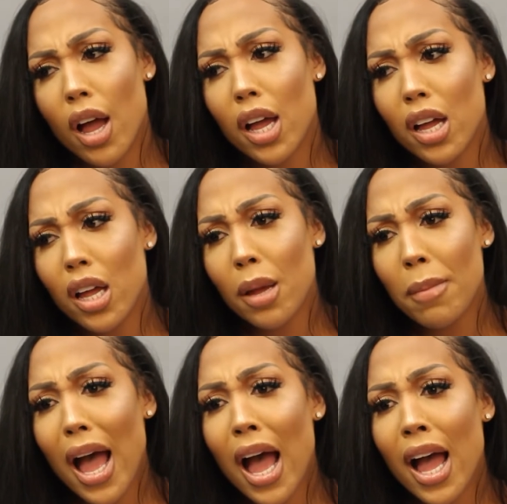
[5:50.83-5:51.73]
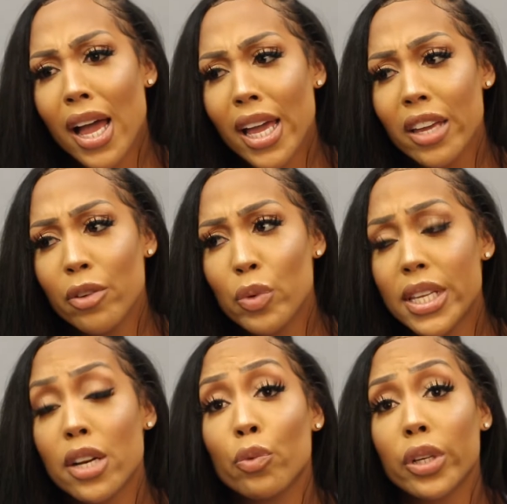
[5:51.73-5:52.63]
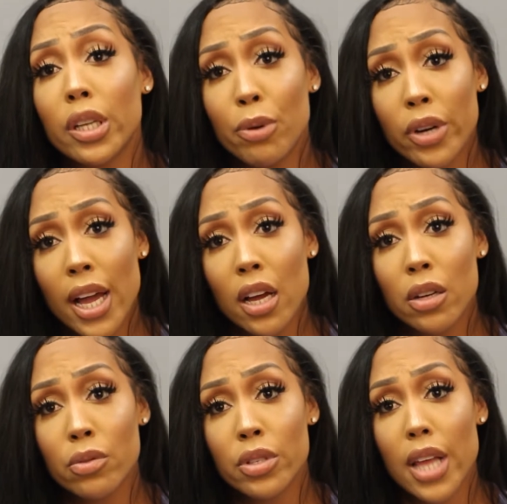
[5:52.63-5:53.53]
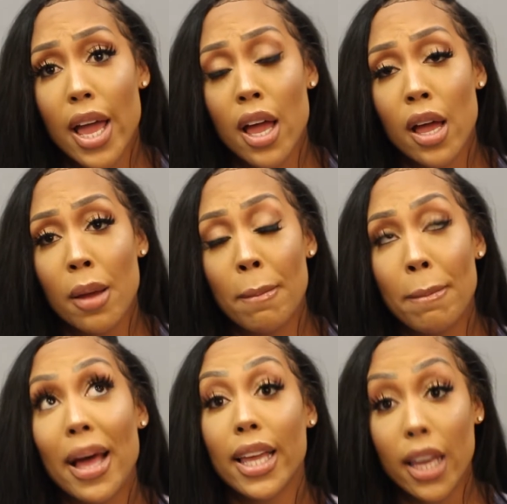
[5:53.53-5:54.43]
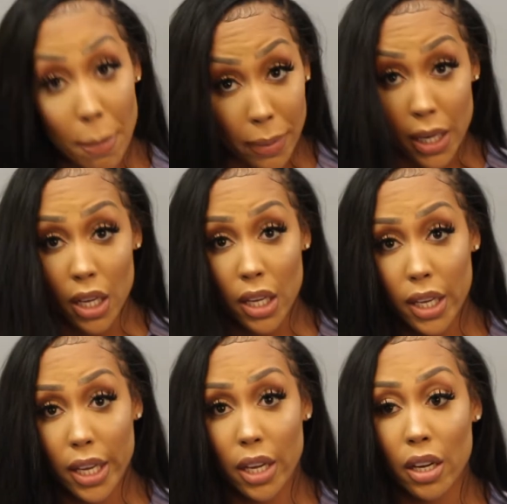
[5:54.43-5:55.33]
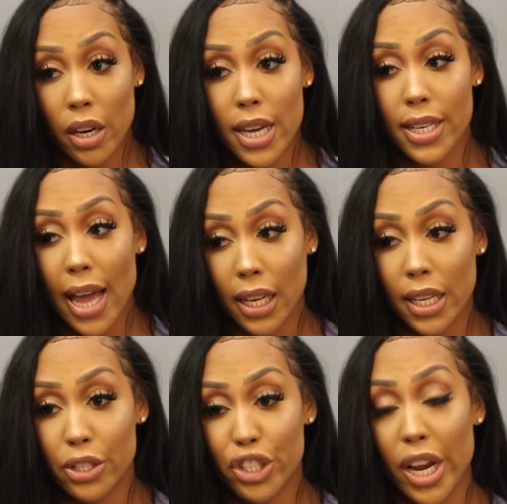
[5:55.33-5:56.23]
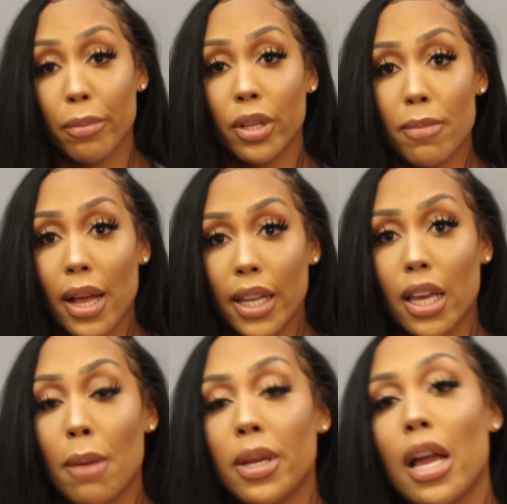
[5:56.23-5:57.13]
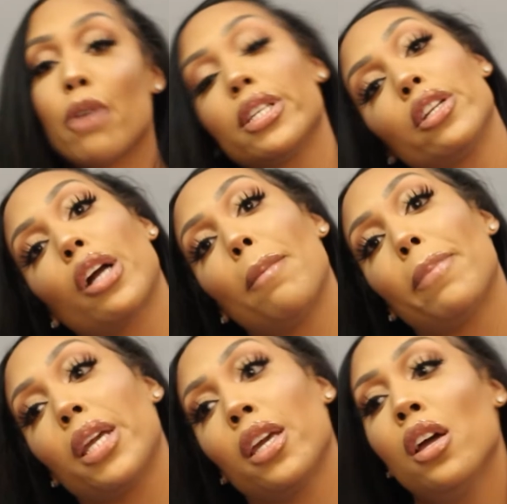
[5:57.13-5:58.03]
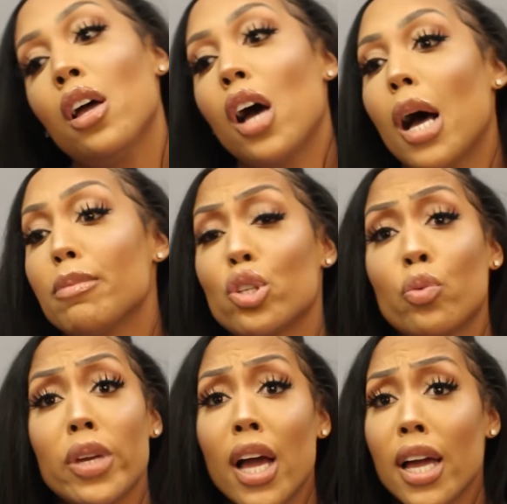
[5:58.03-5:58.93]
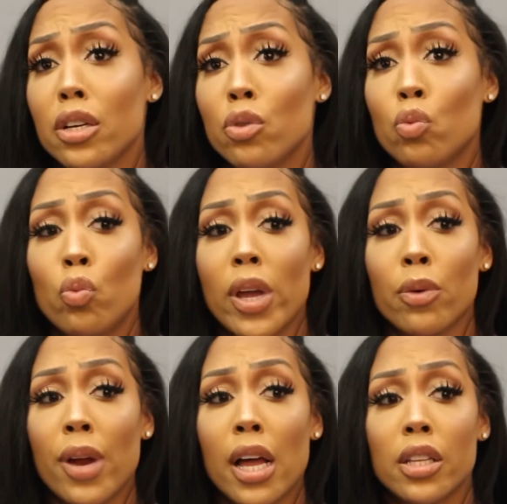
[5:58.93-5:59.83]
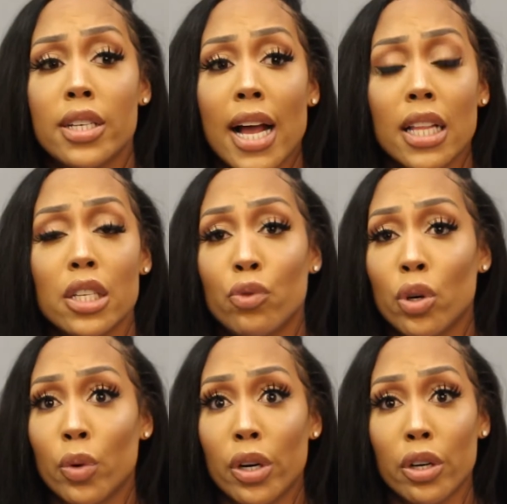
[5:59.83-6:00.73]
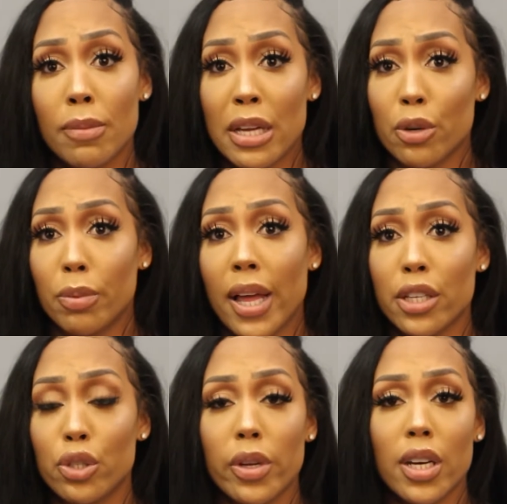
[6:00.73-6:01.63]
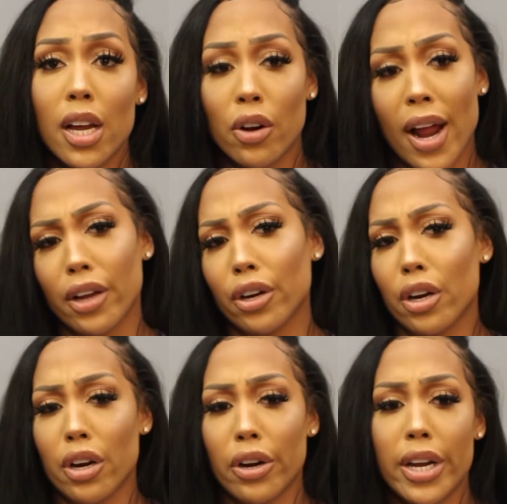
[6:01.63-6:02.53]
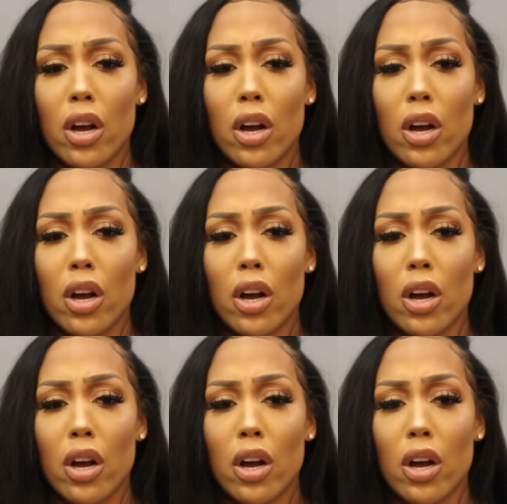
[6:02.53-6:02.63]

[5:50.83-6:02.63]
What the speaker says: I was in a really renowned ballet company here in Dallas, Chamberlain Ballet Company. I was in their company. So we kind of went around the Dallas-Fort Worth Metroplex doing Nutcracker and